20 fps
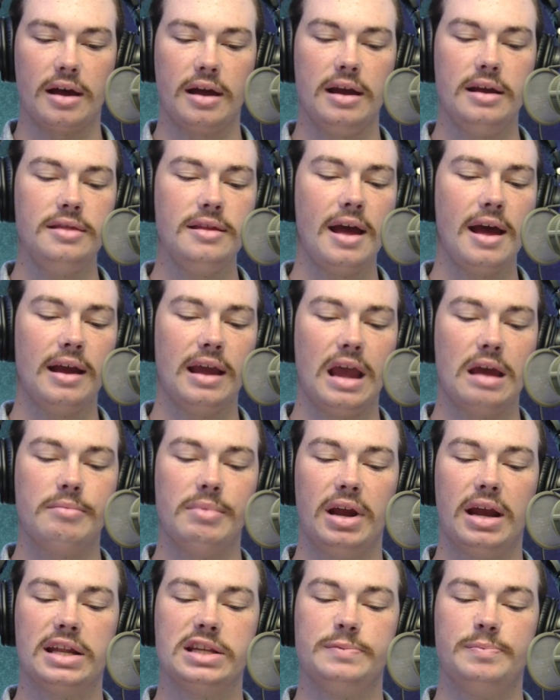In that game
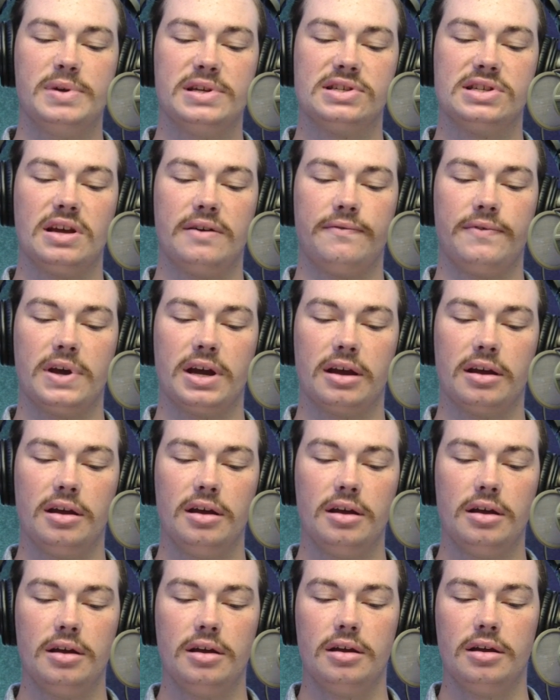against Pacific,
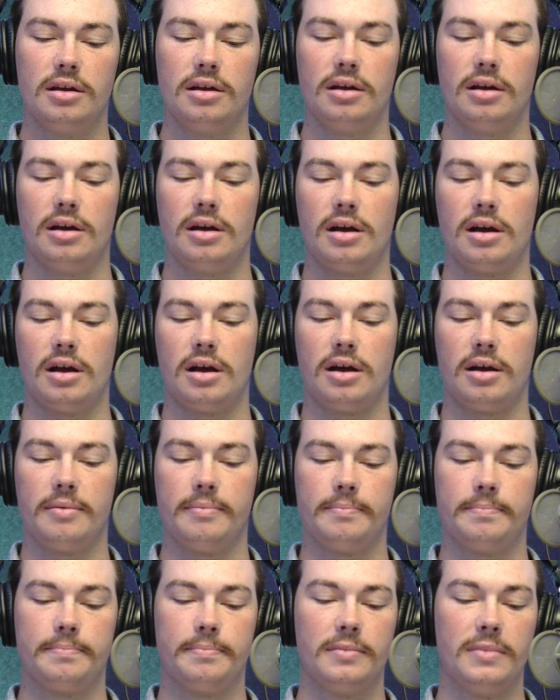
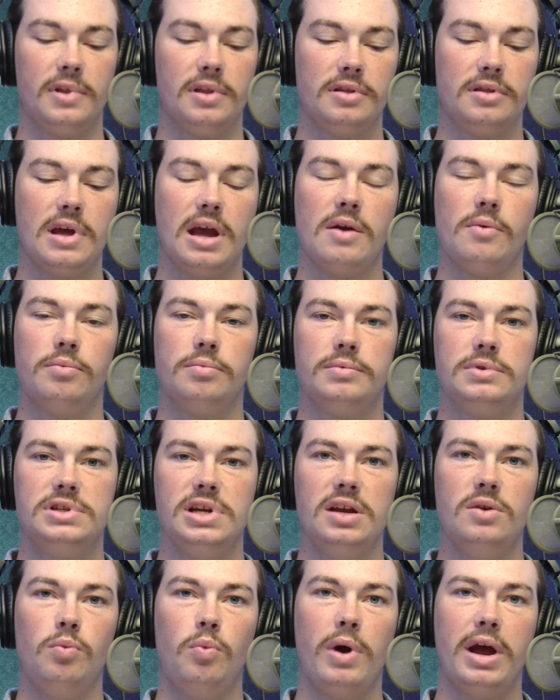they
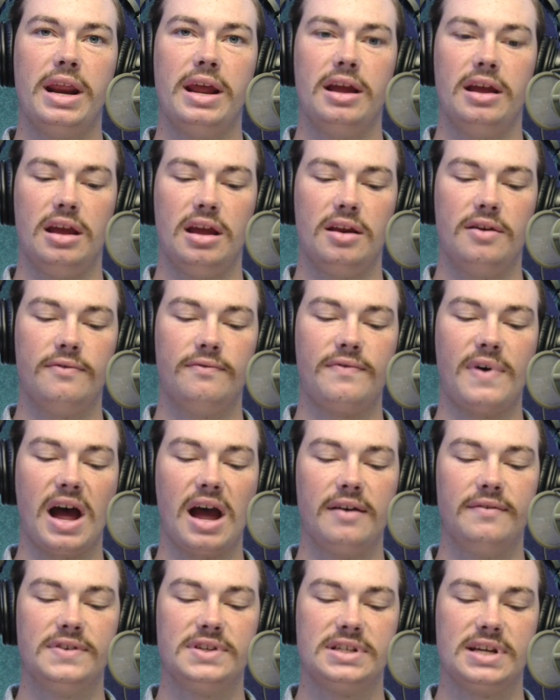did win it in
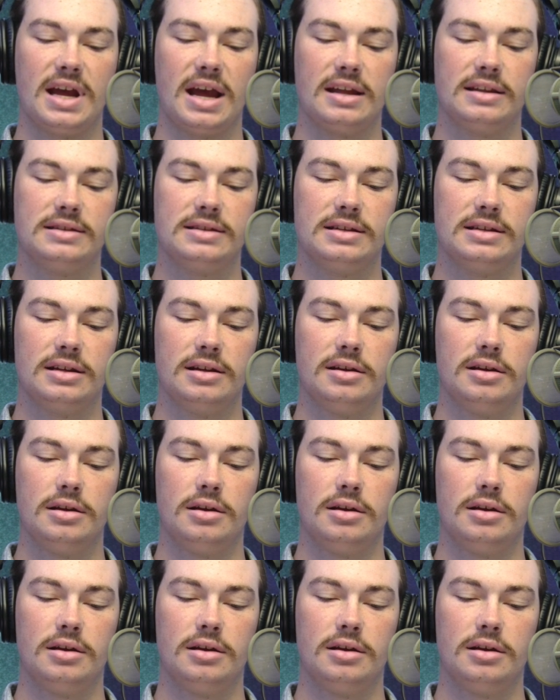5 sets,